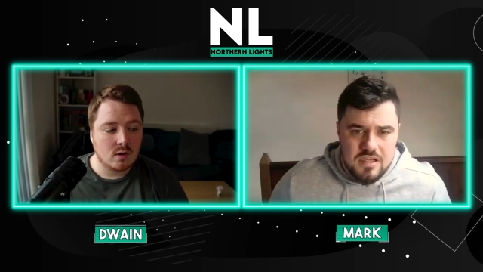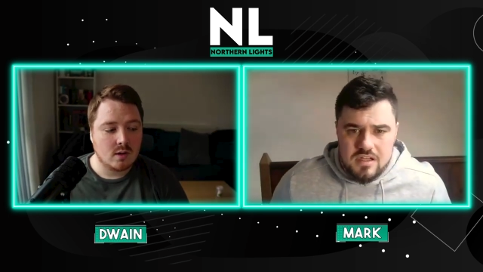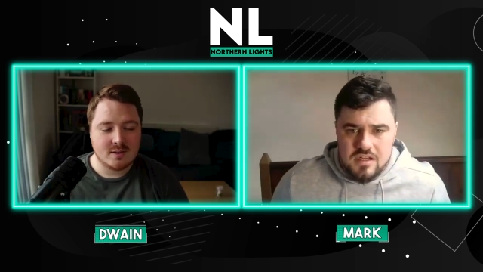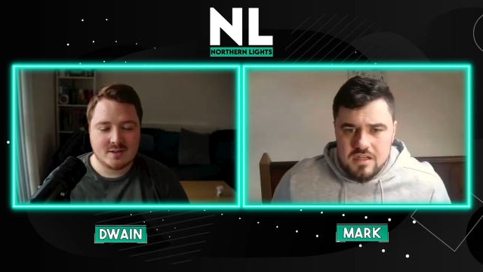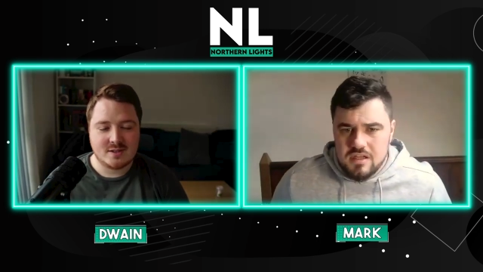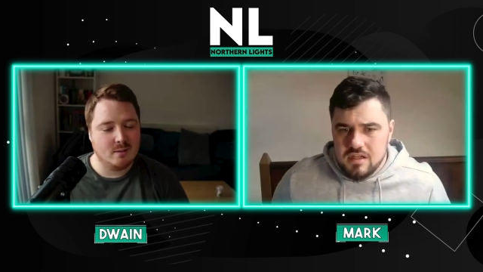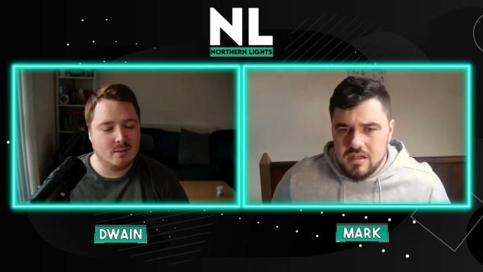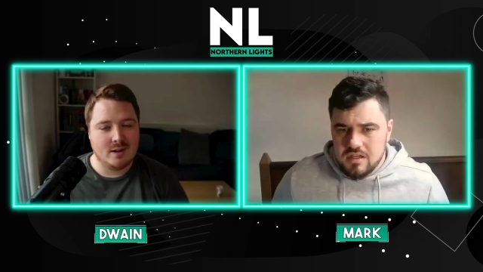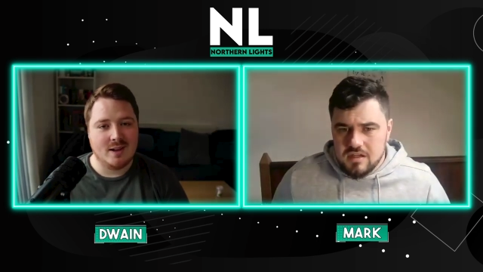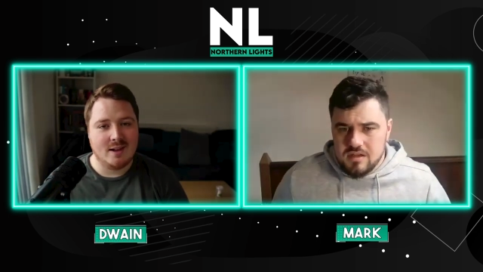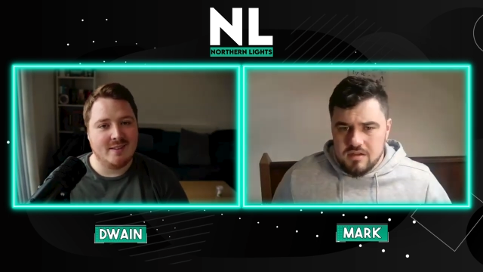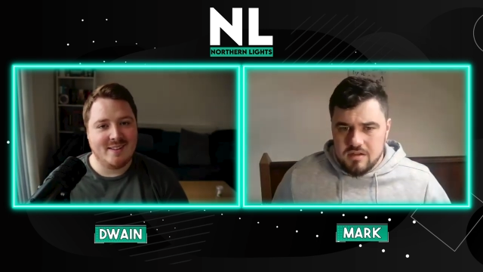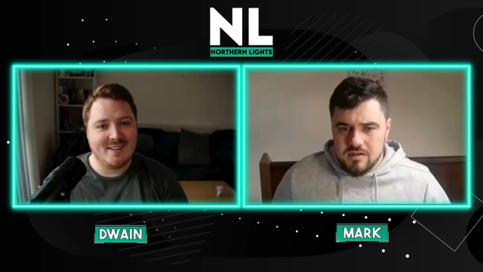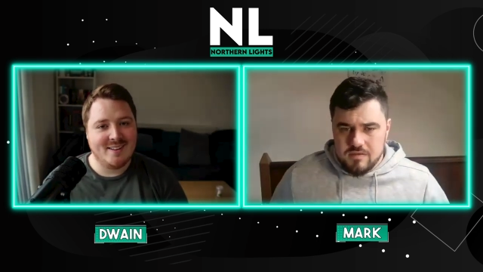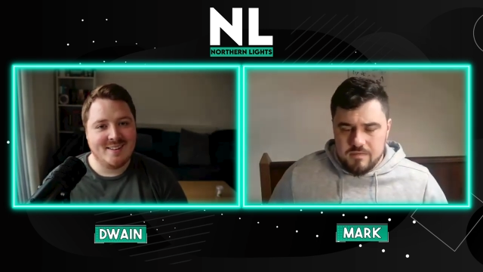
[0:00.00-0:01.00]
Speaker 1: Something like
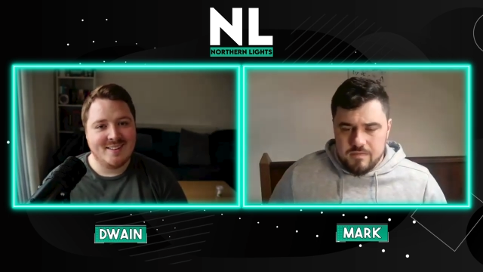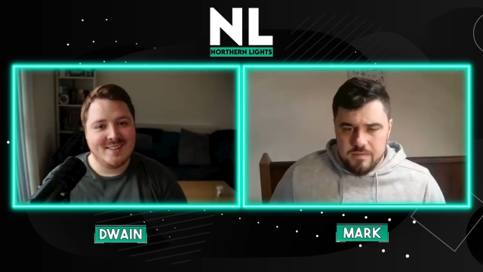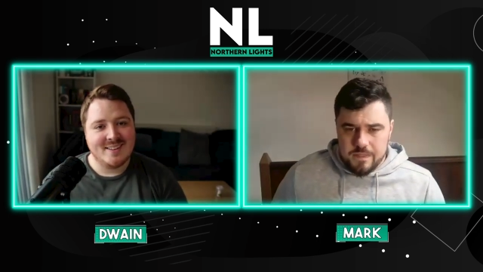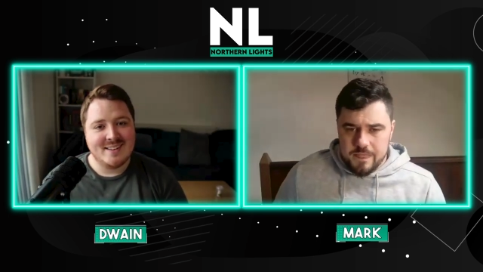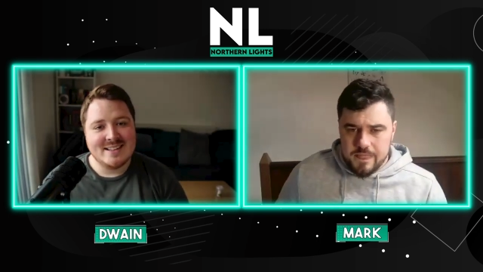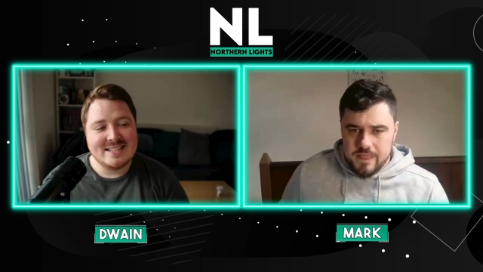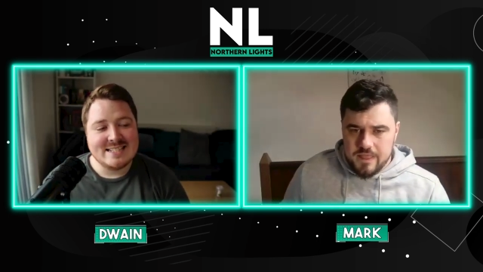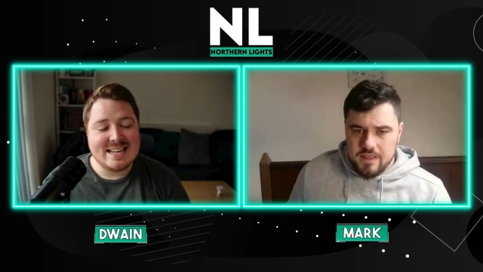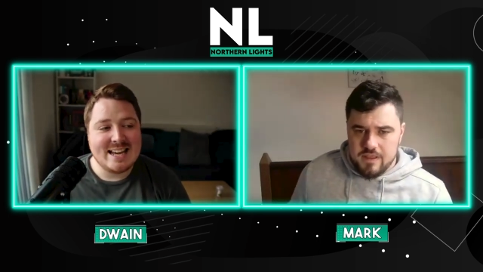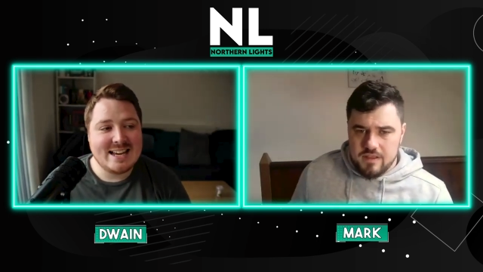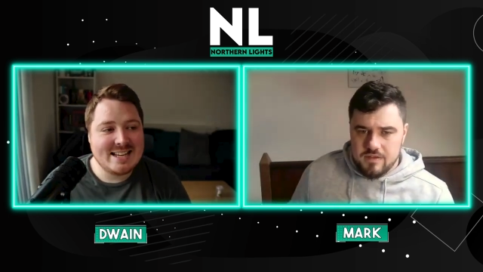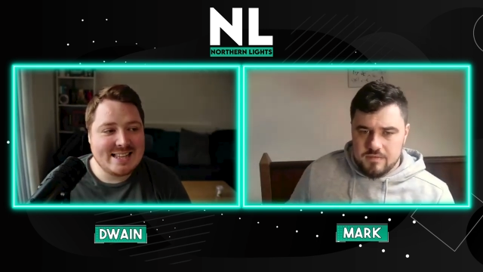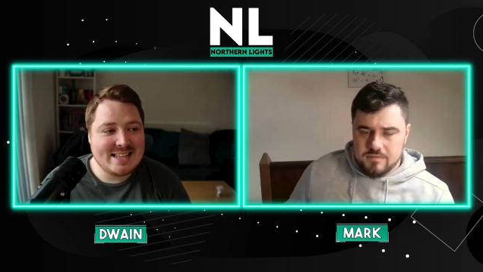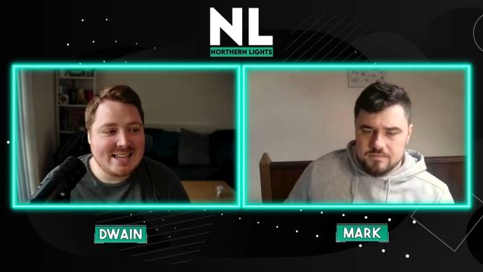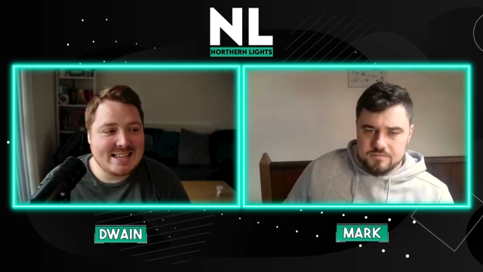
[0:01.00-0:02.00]
that. Yeah,
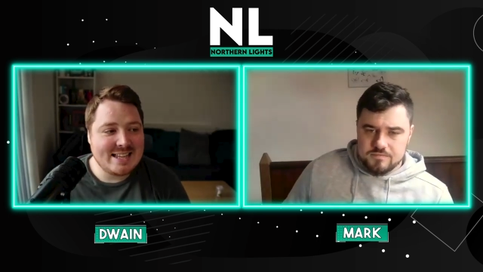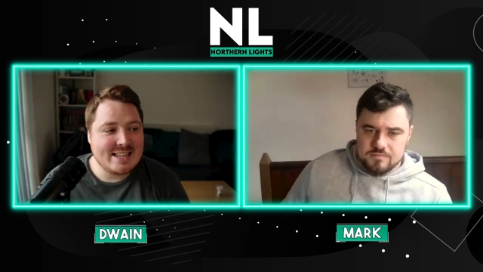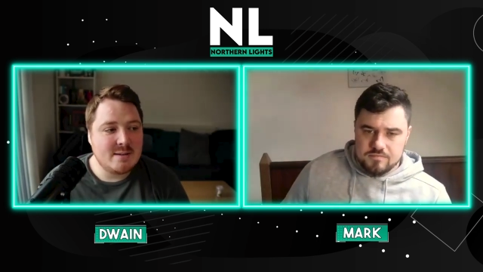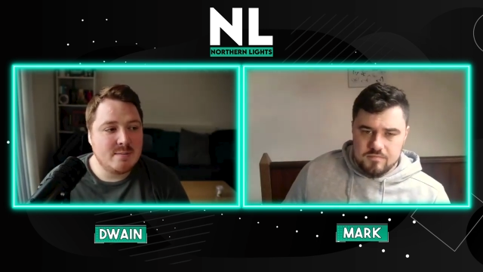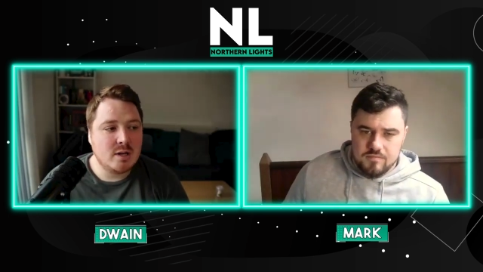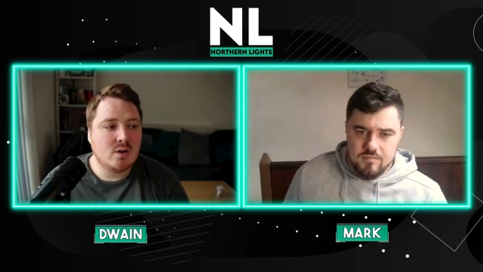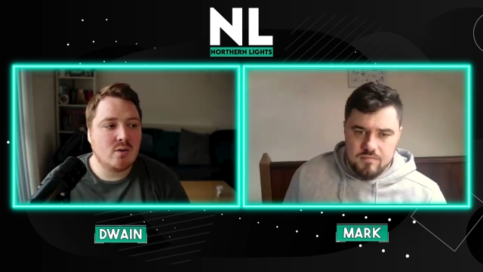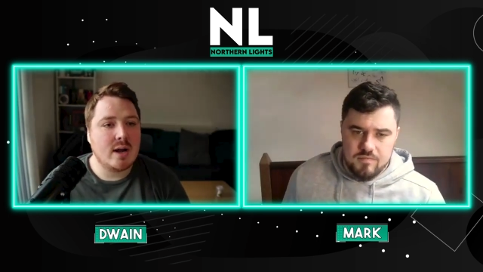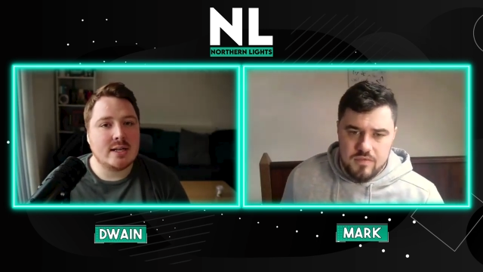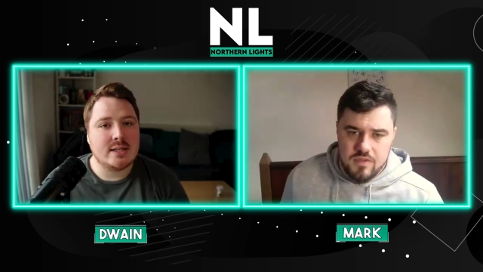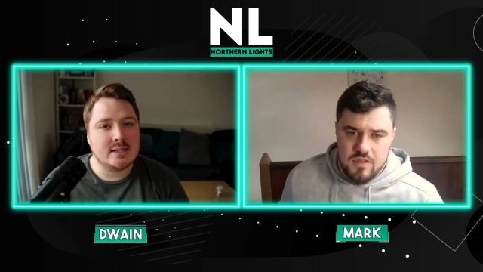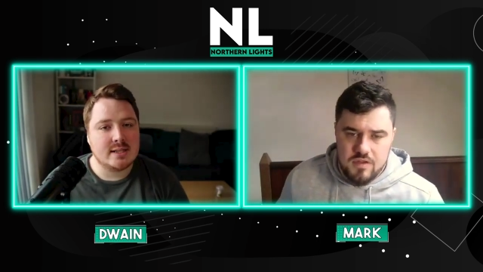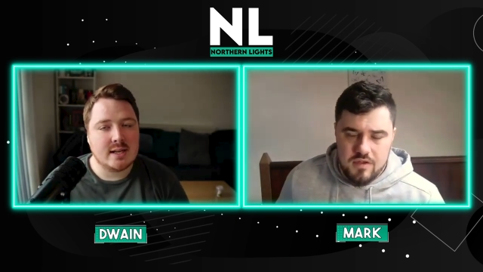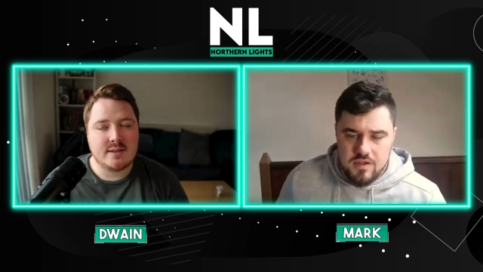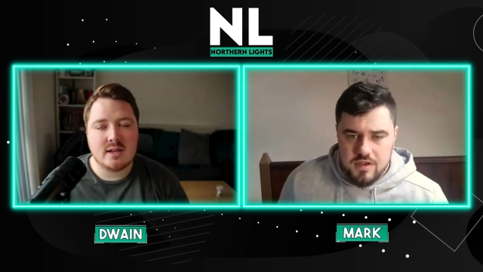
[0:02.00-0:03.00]
and it'd be great to
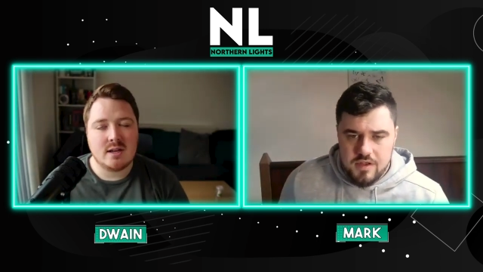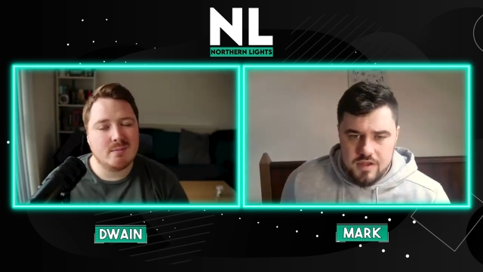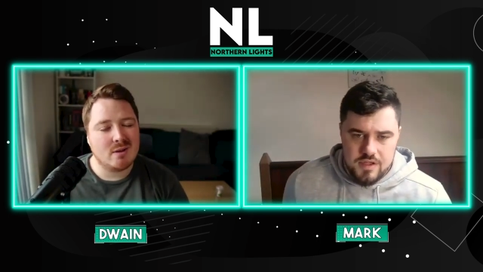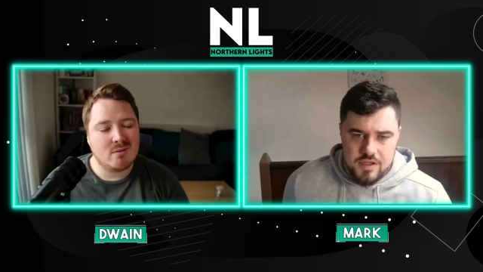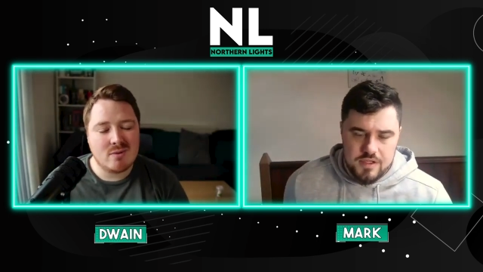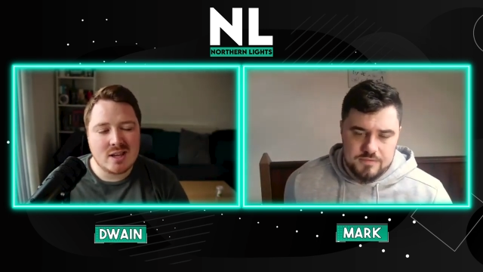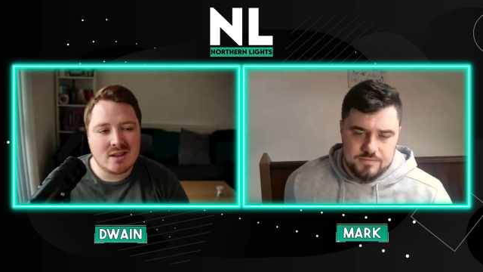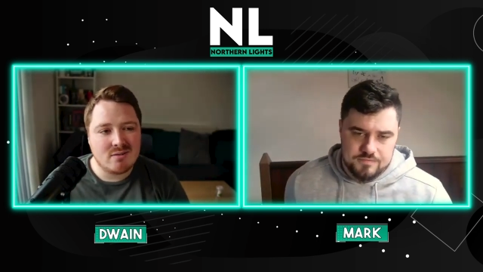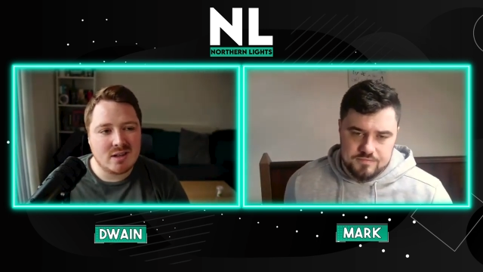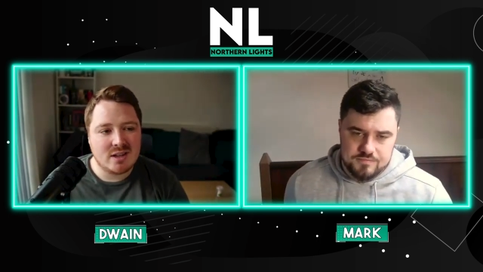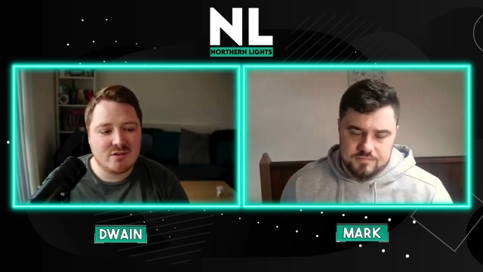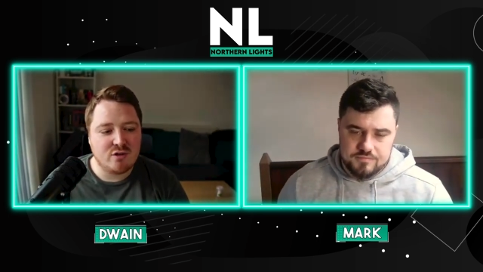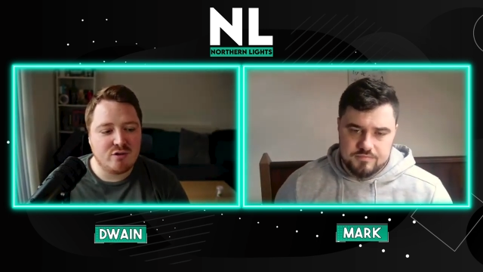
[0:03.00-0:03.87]
see. I think it'd be a really, really fun